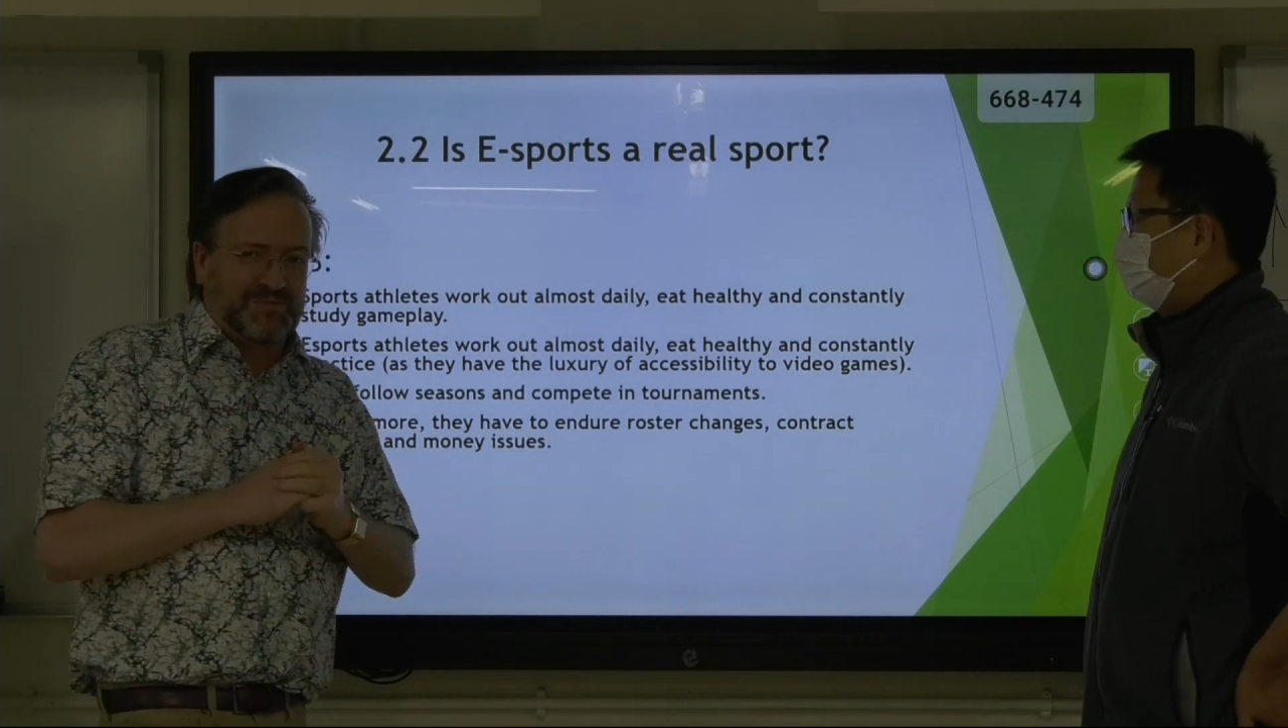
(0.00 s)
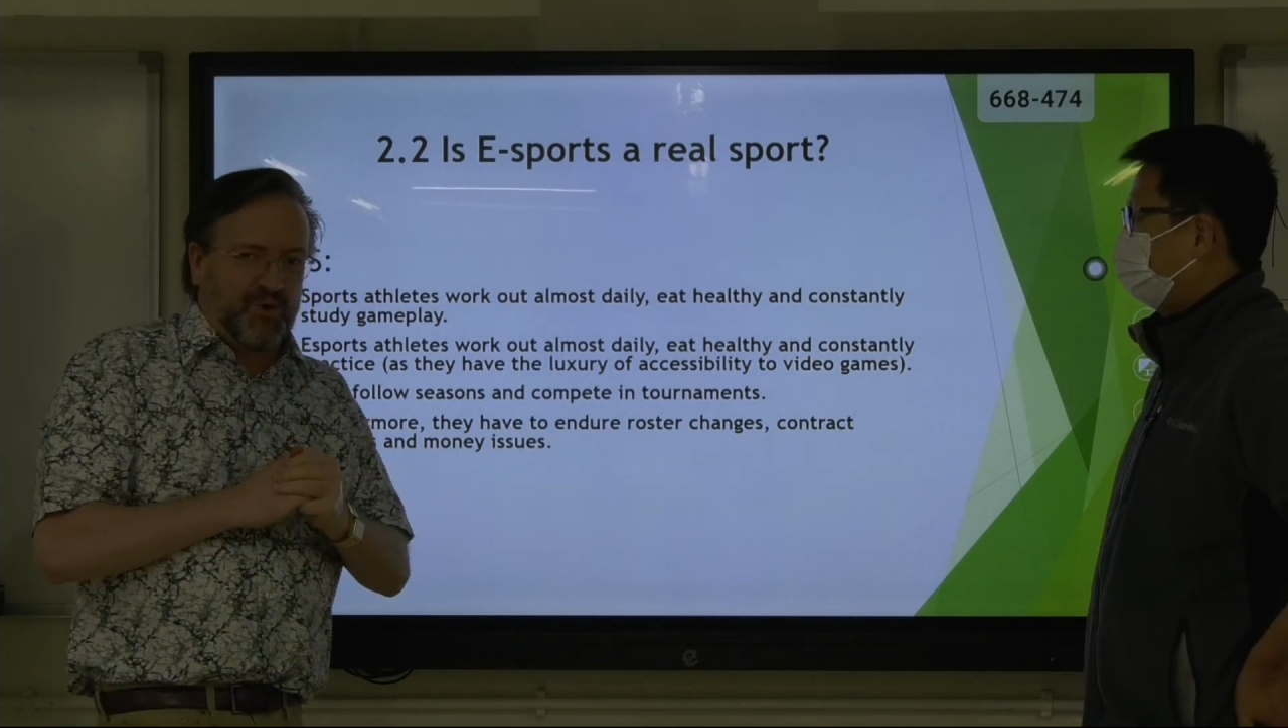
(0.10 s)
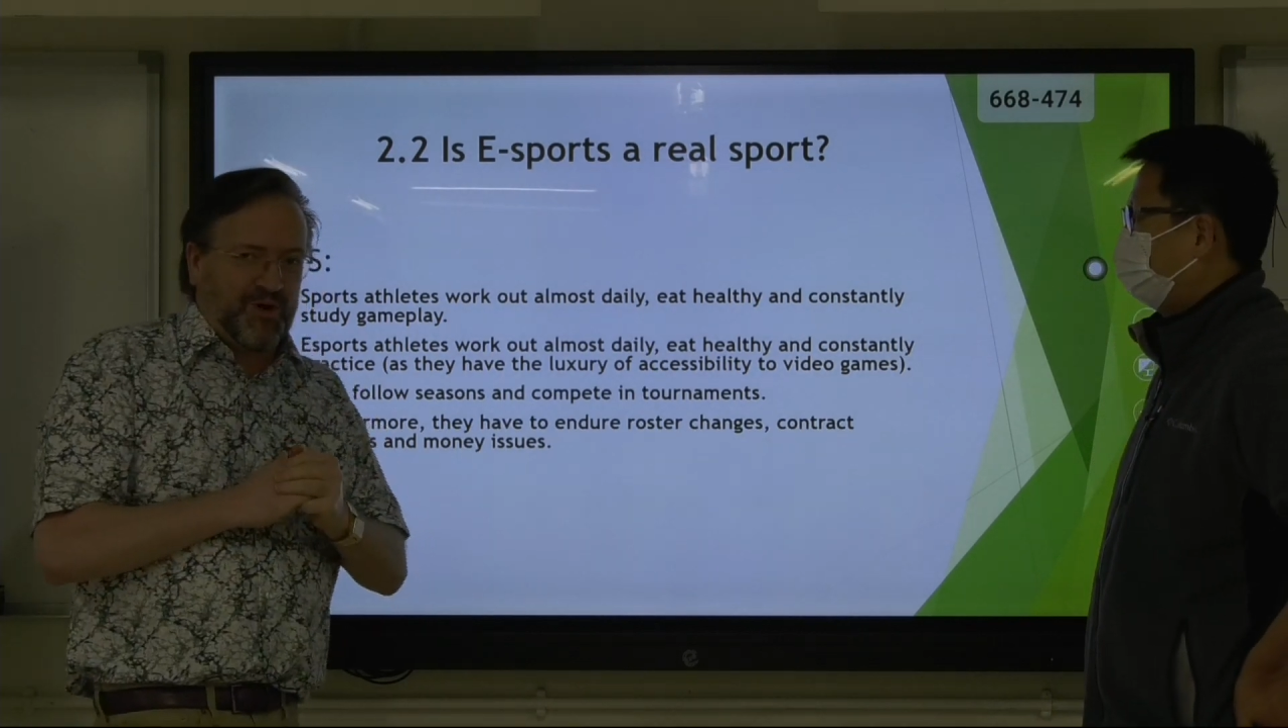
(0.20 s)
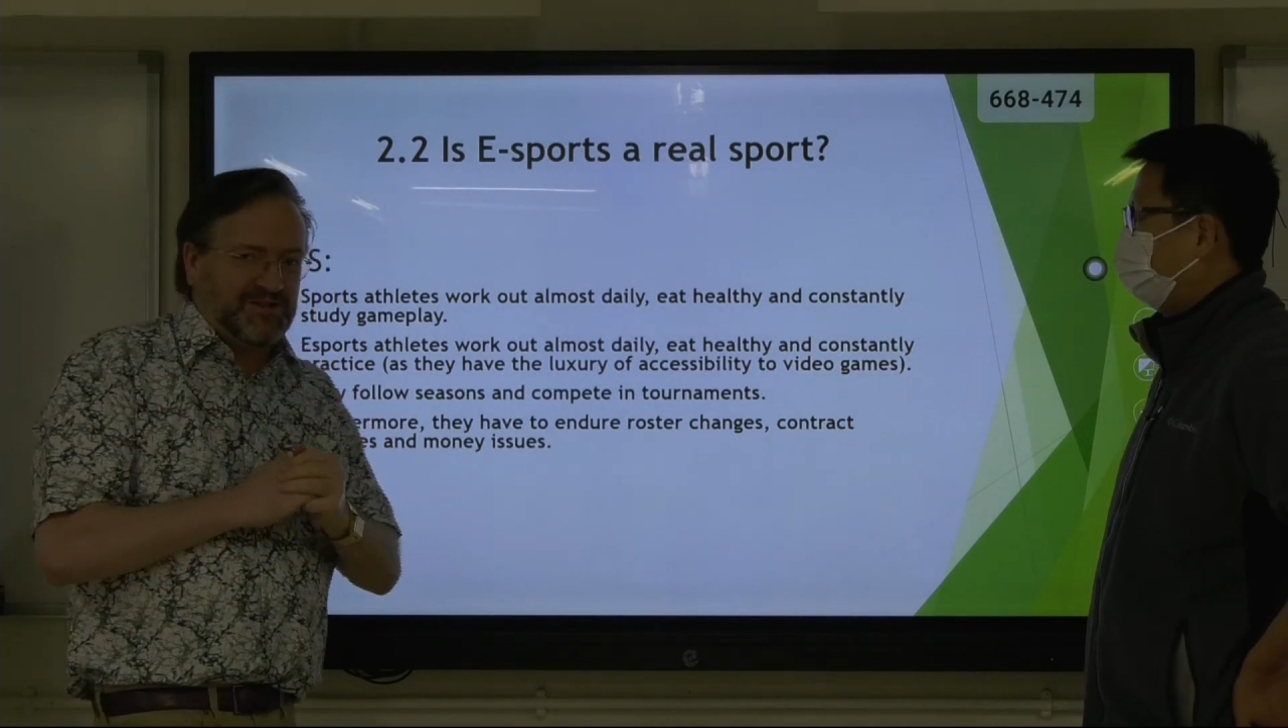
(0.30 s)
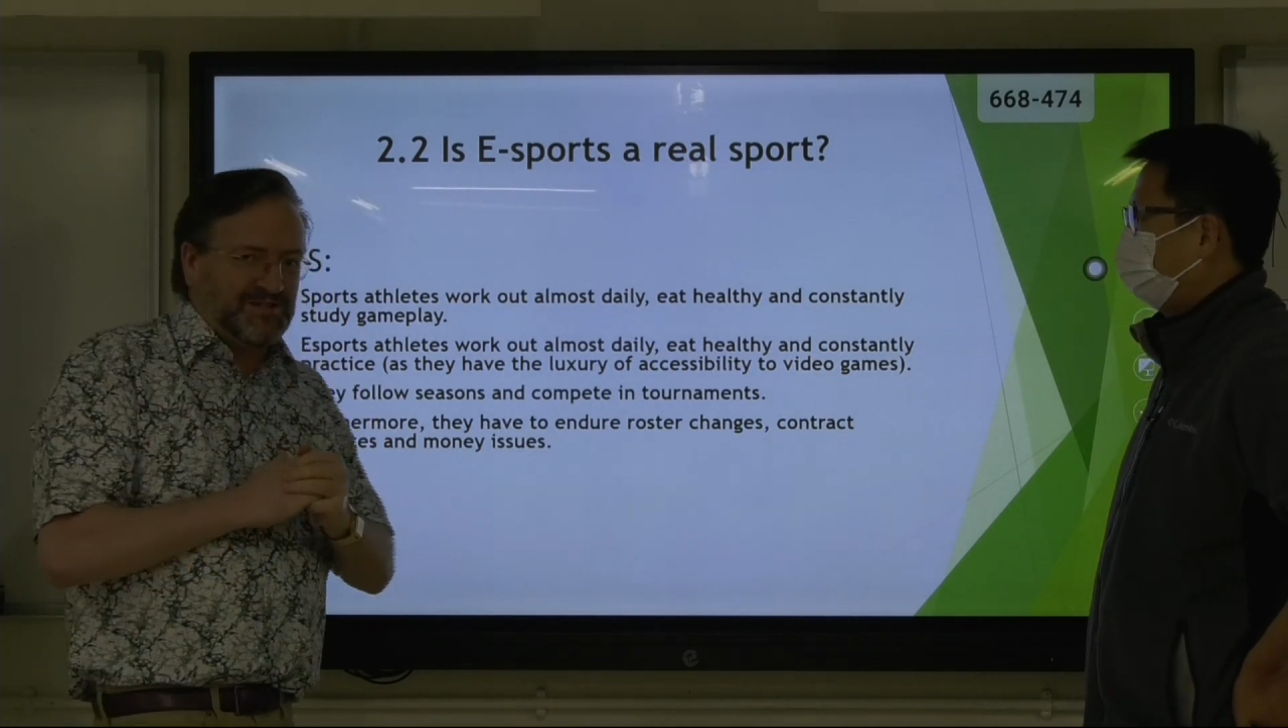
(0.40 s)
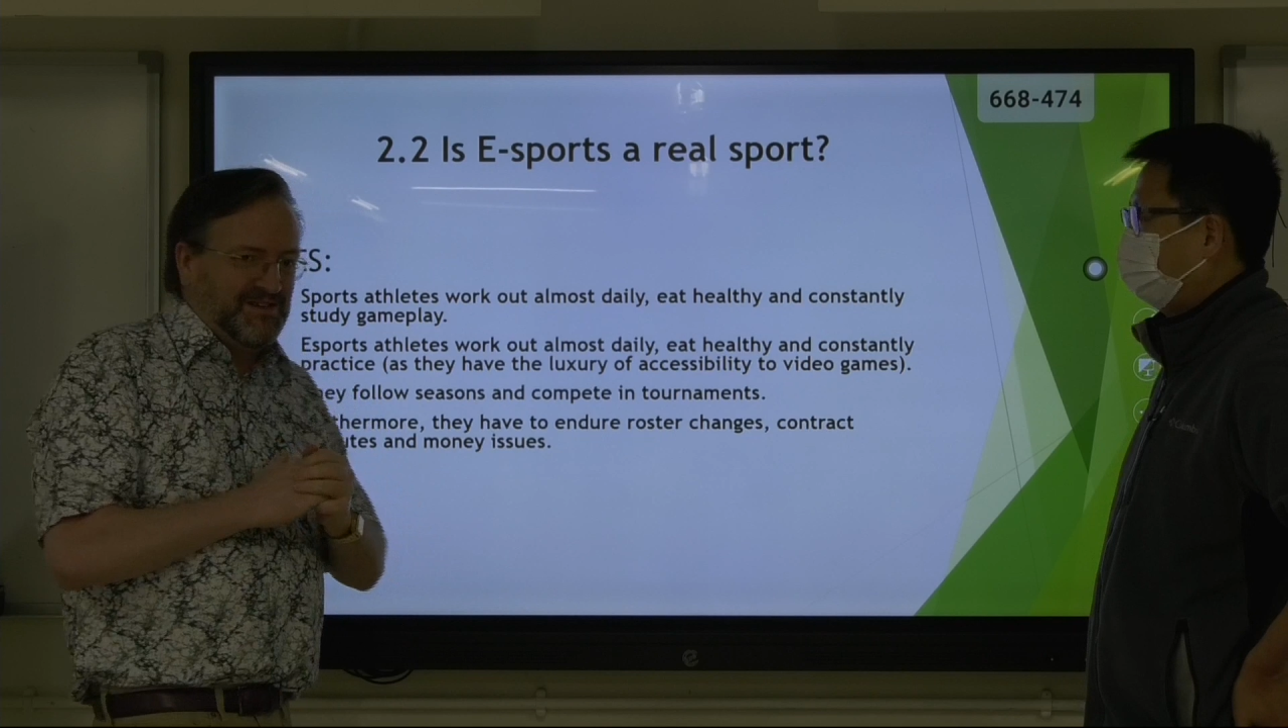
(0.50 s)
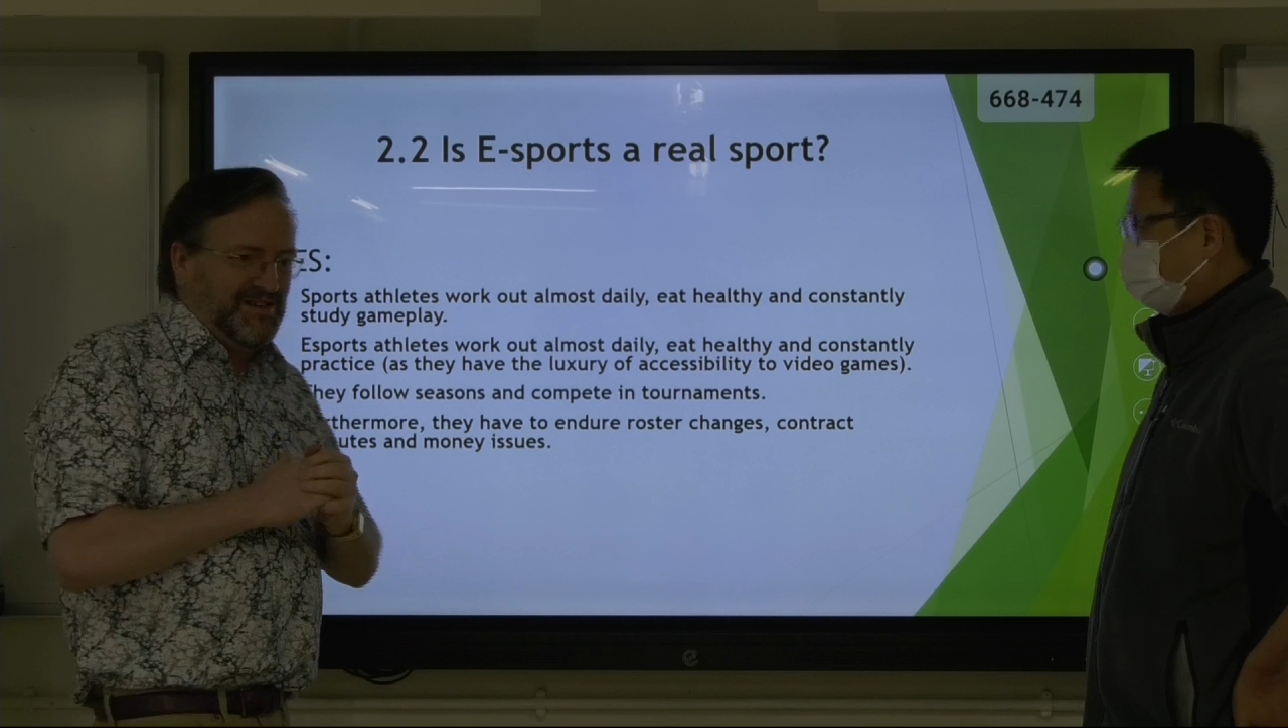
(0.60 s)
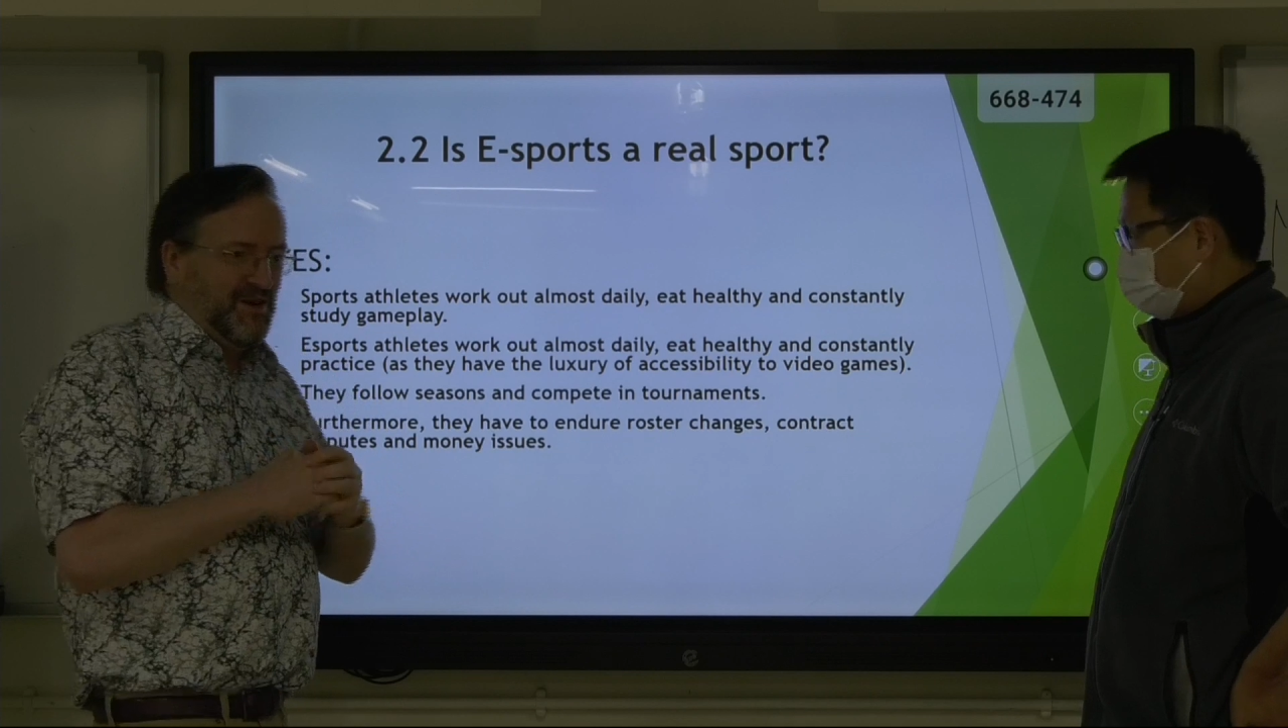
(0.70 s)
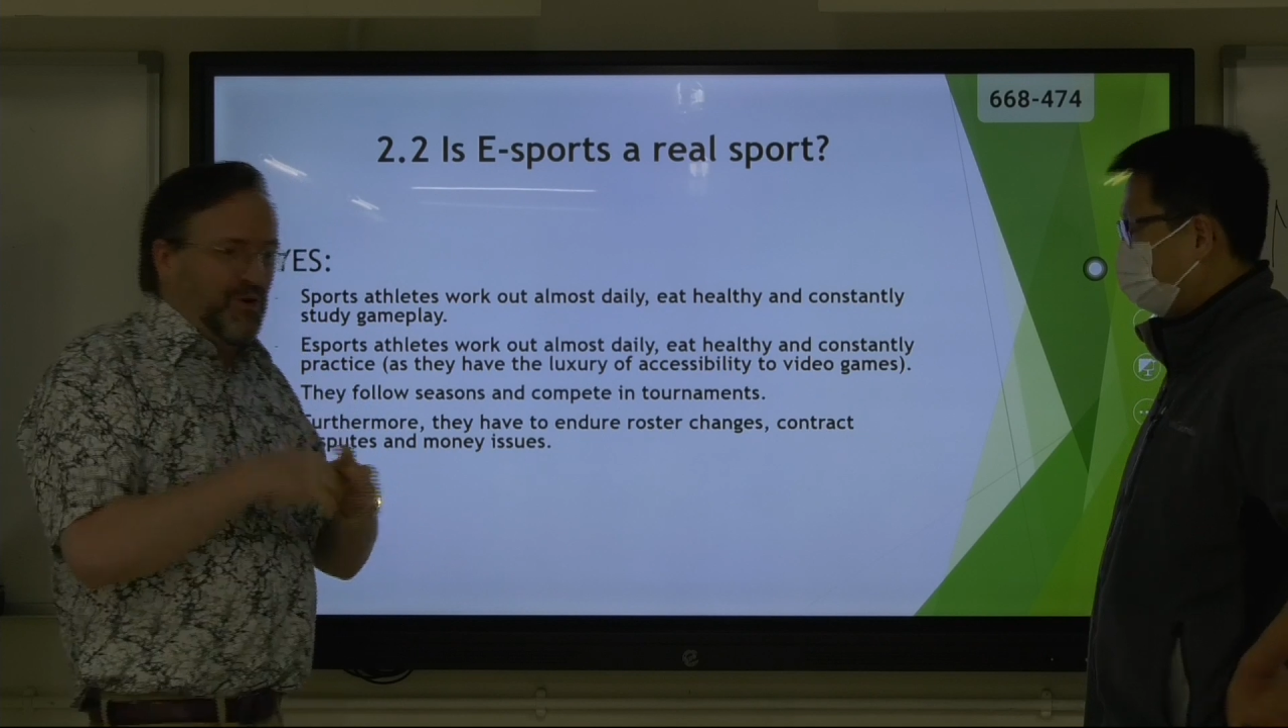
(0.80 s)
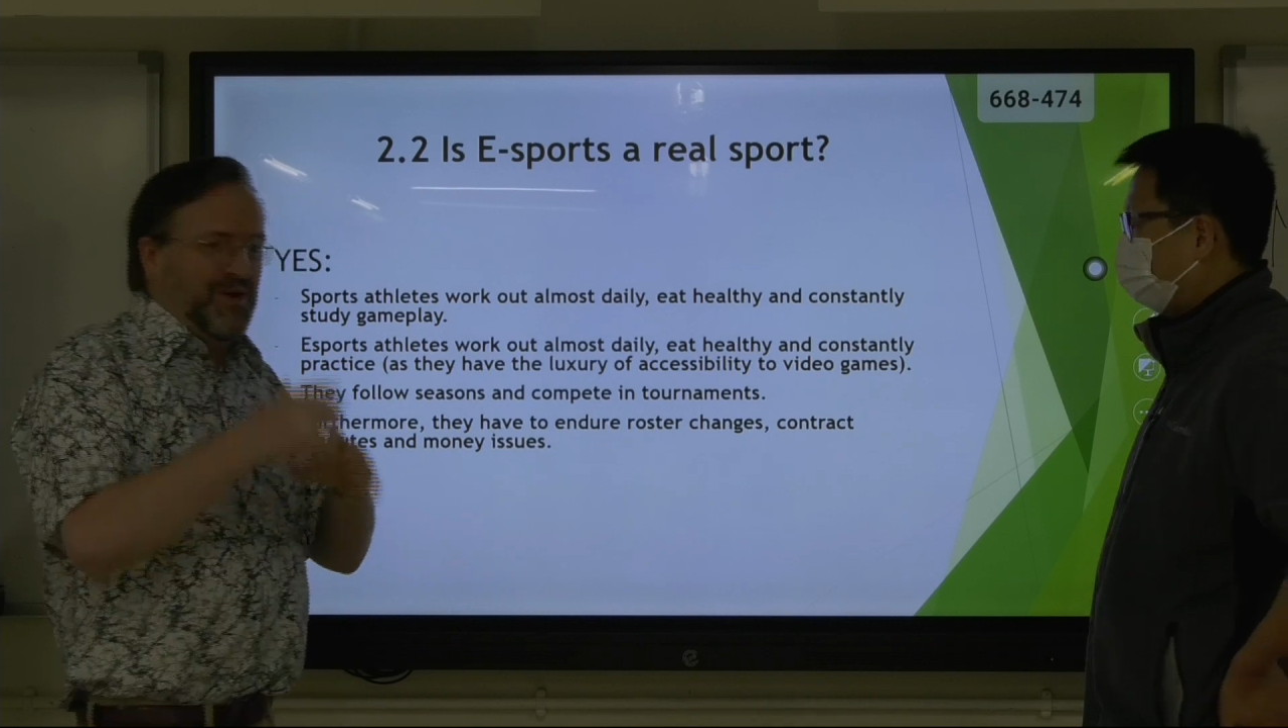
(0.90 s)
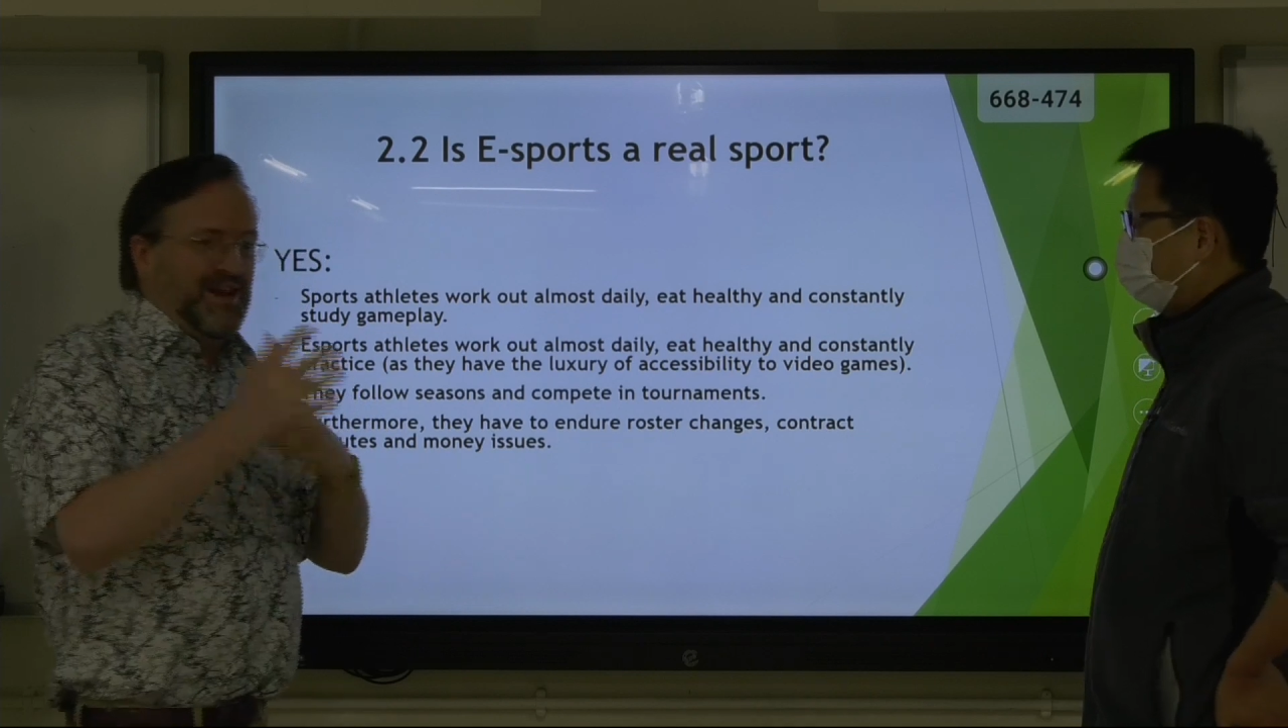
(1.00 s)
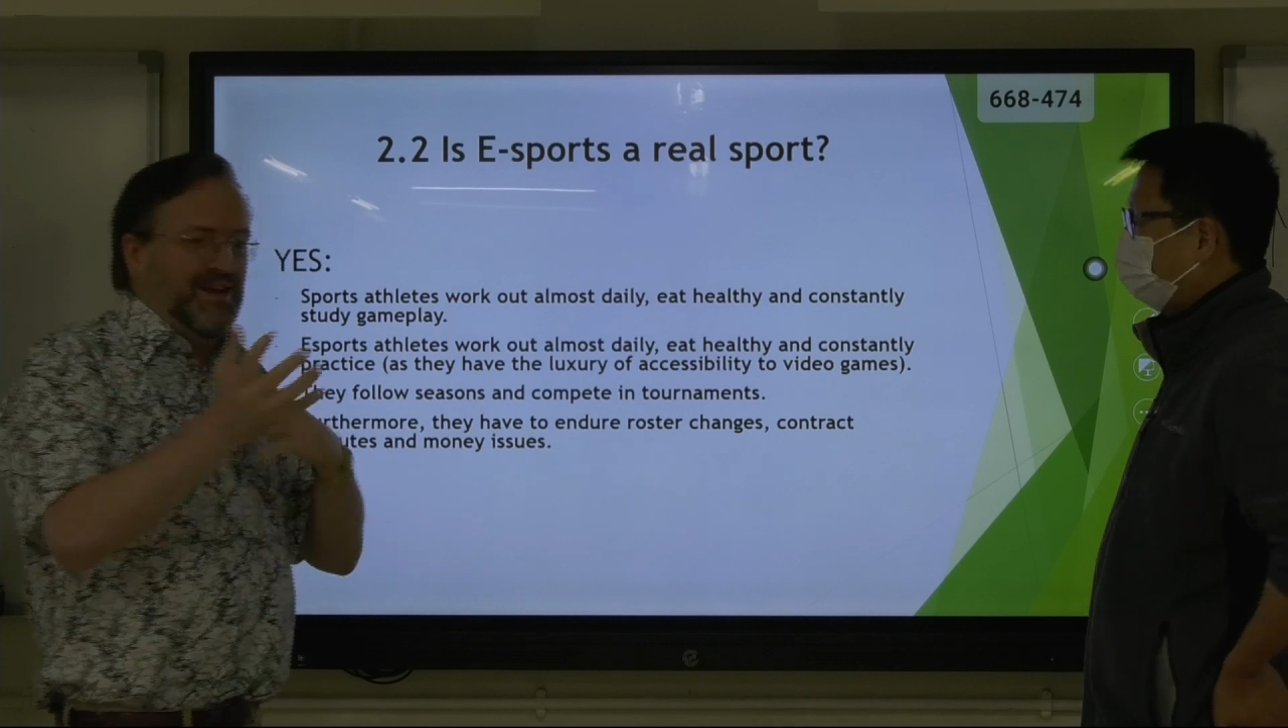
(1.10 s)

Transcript: sports or